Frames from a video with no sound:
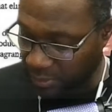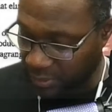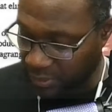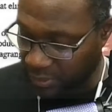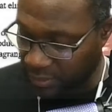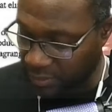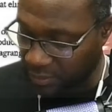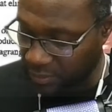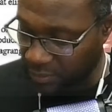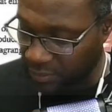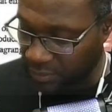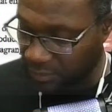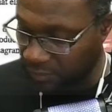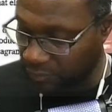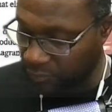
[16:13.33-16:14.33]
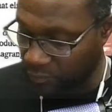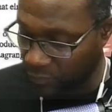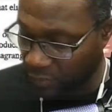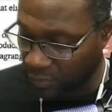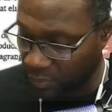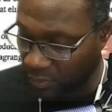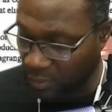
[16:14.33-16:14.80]
place
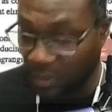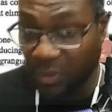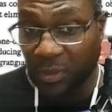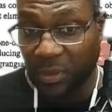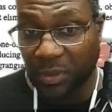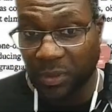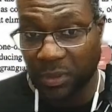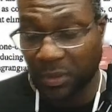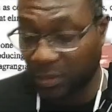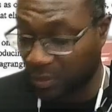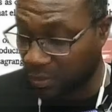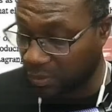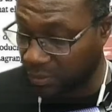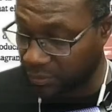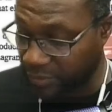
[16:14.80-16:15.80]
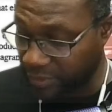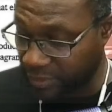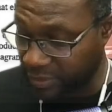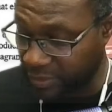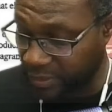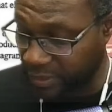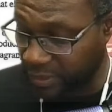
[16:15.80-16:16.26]
and call
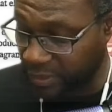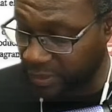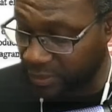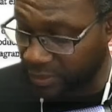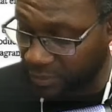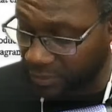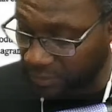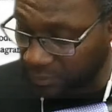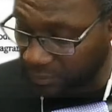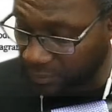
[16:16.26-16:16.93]
this theta.